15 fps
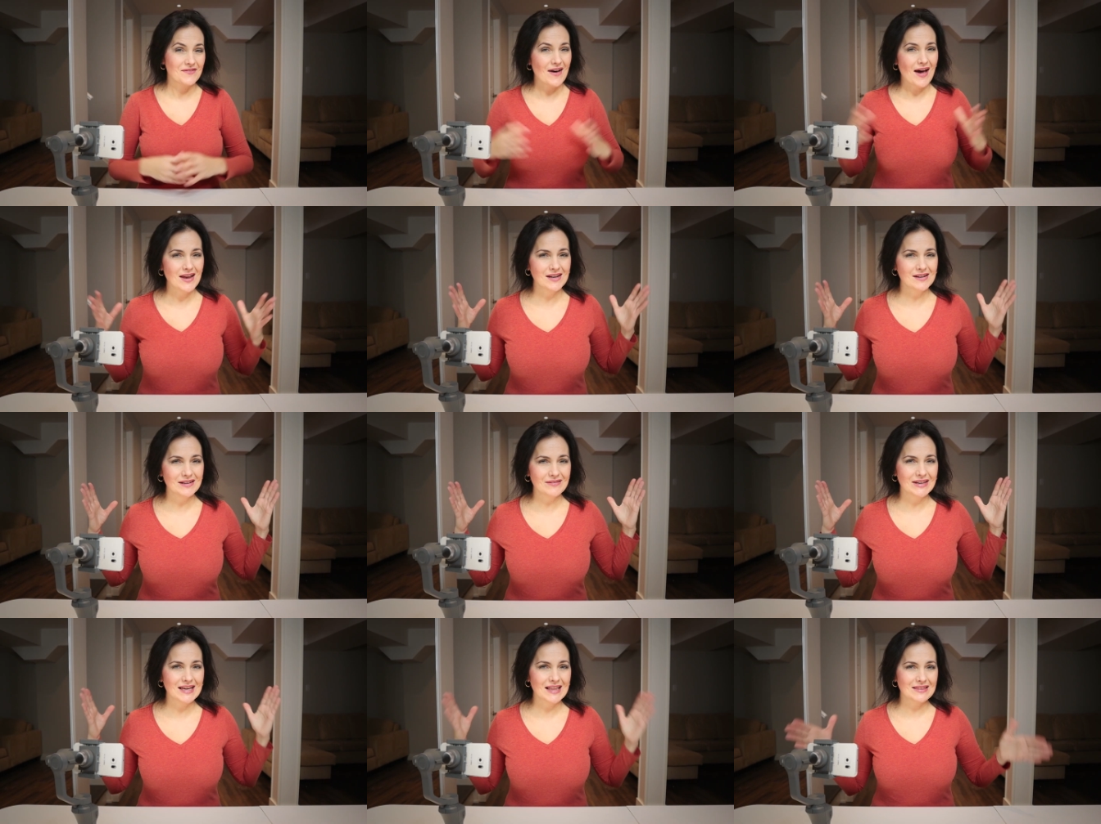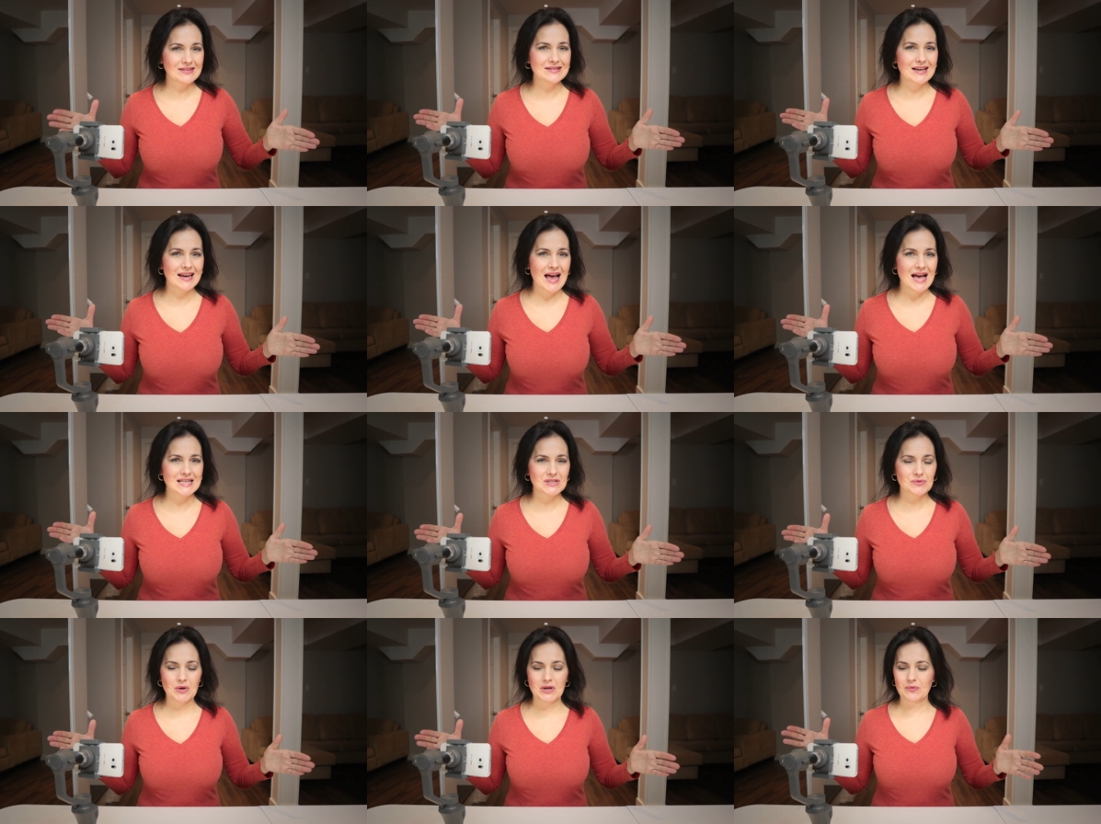Finally, we got to the
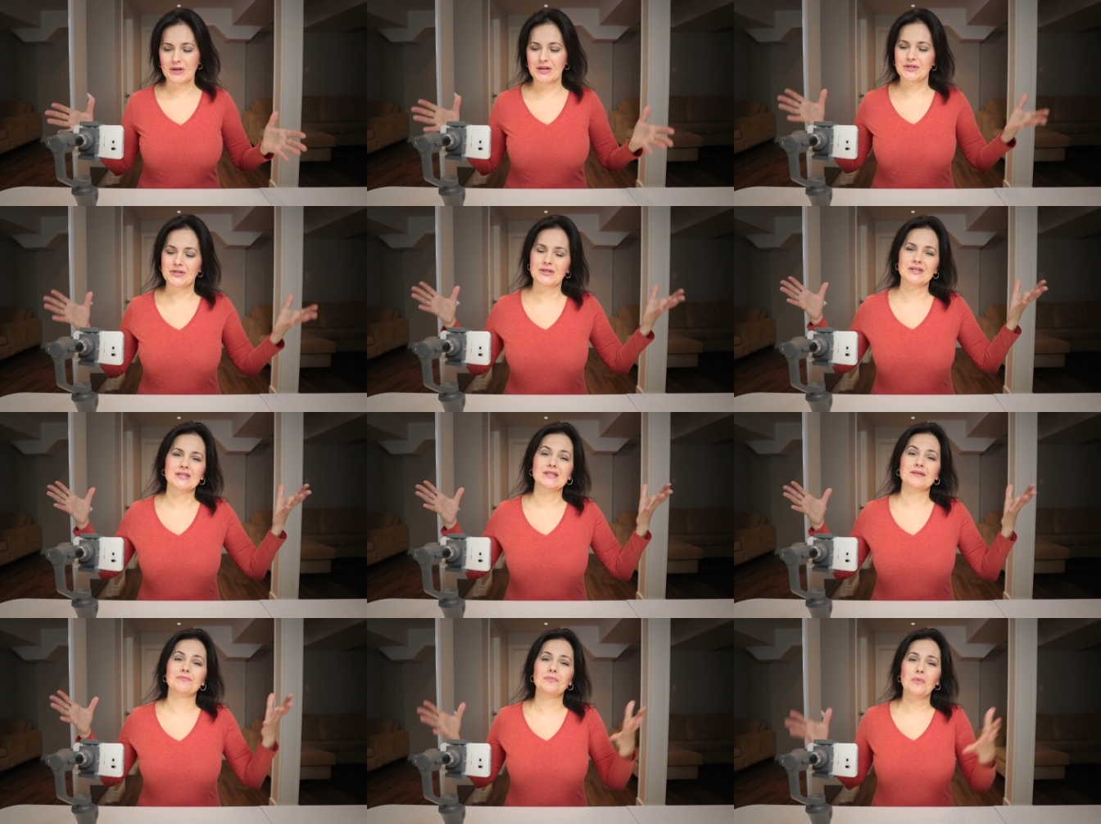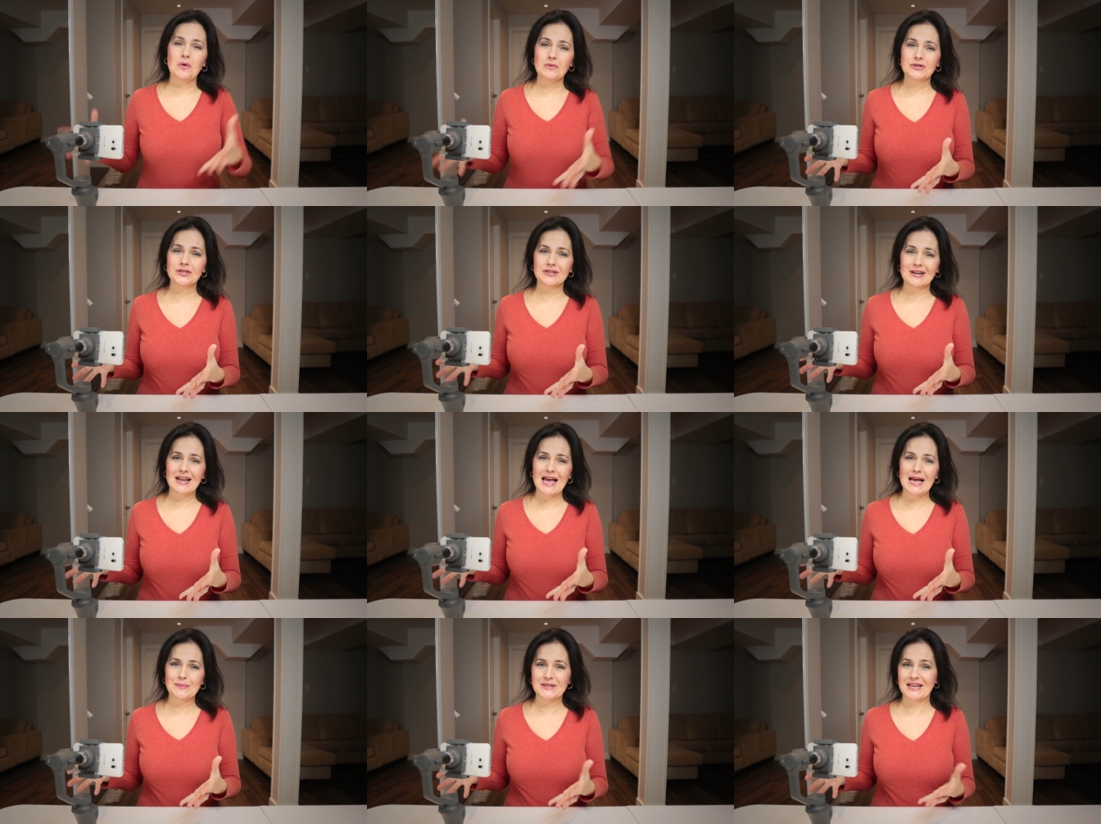last one, which is motion
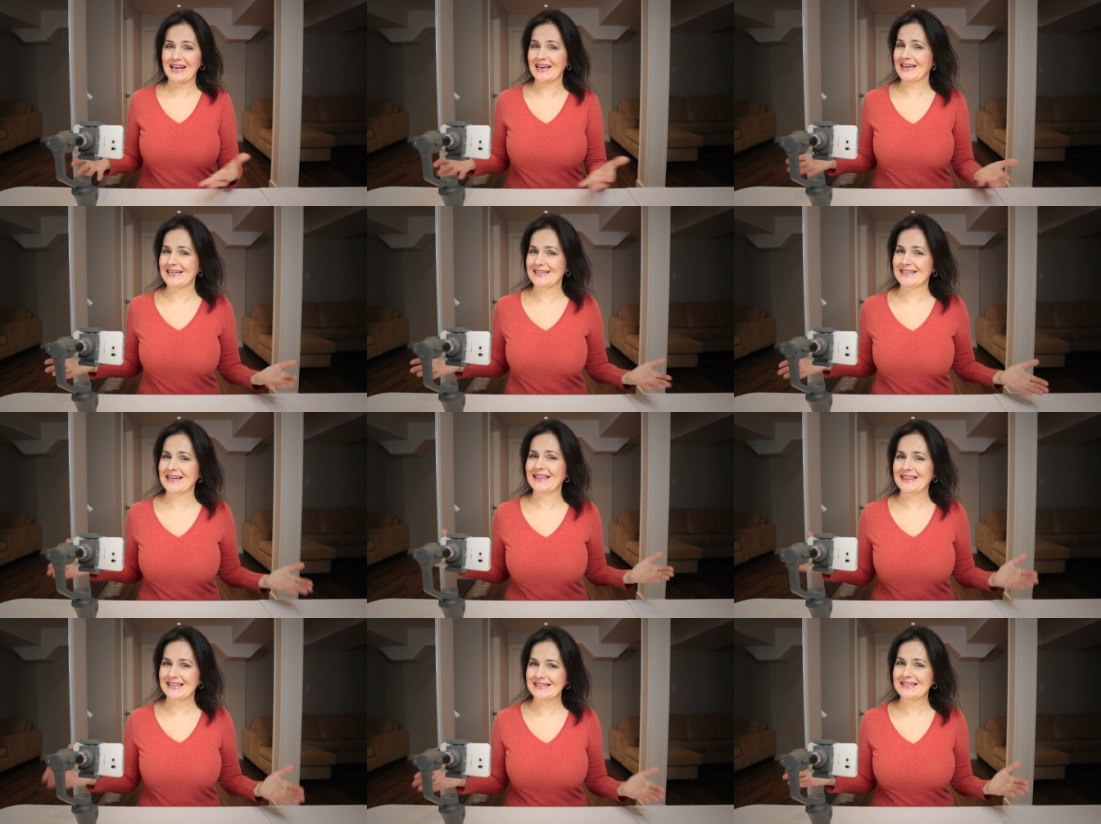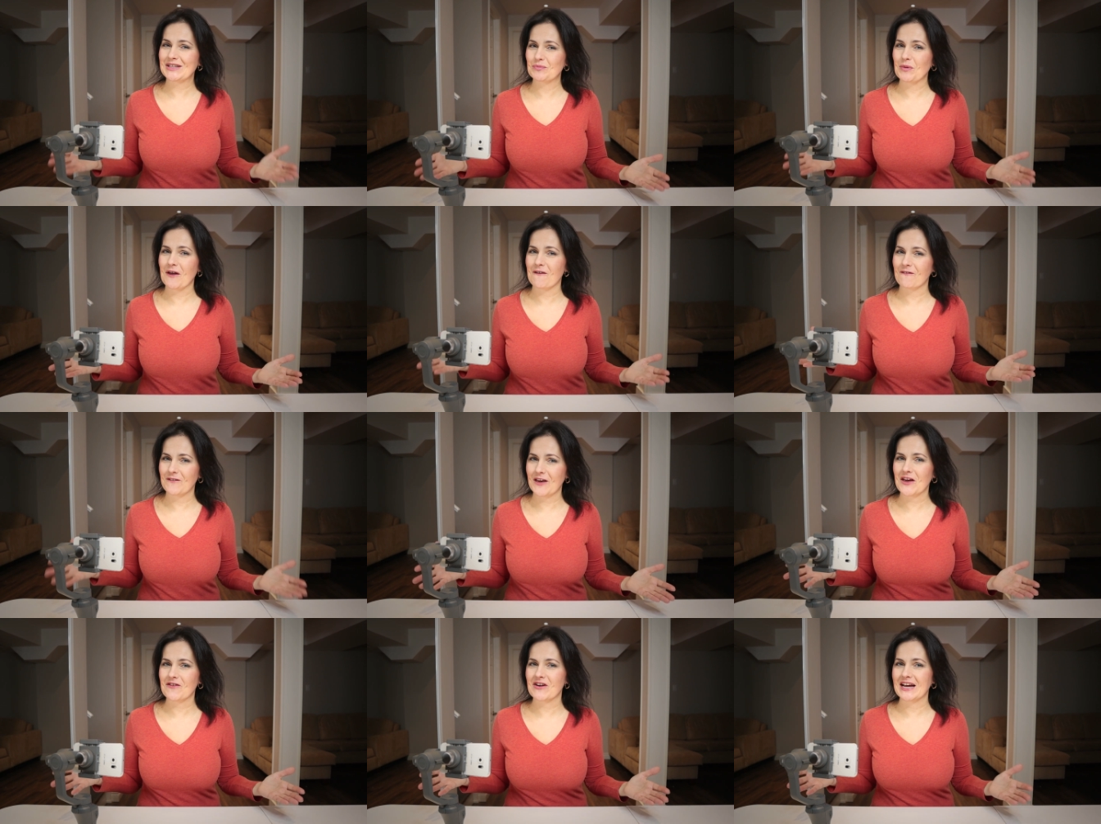lapse, and I gotta say, this is my
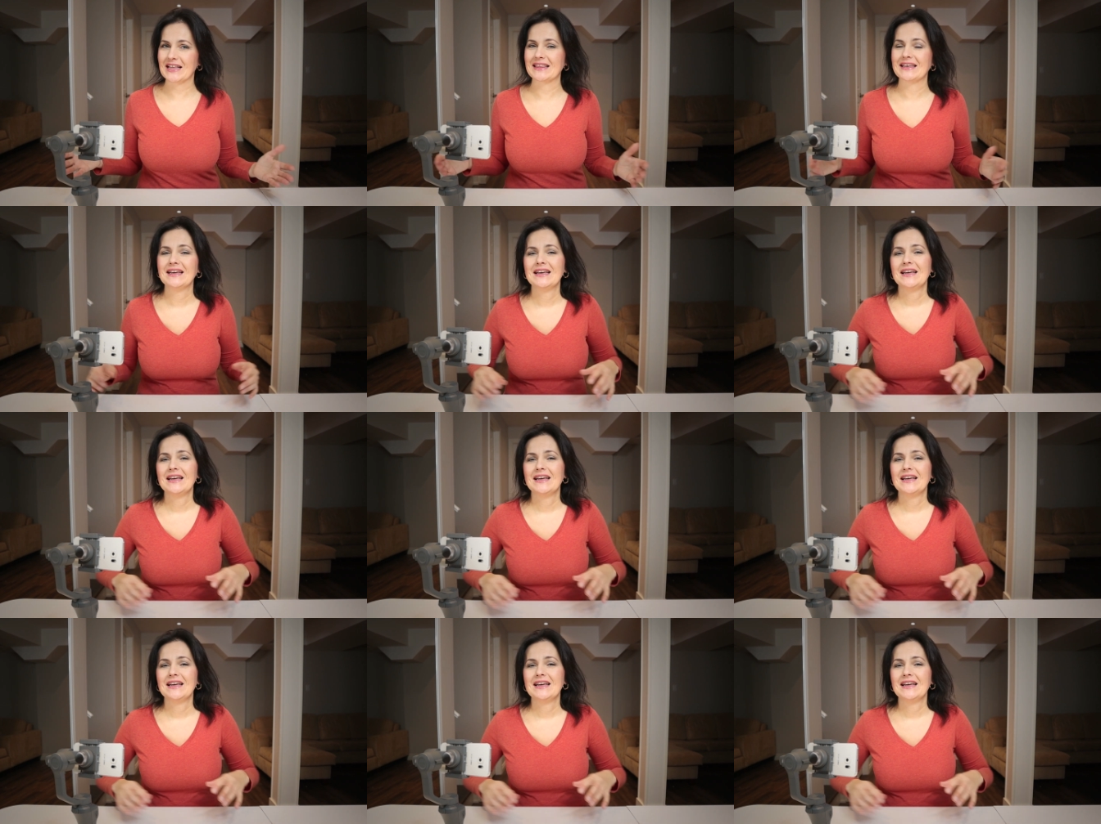favorite.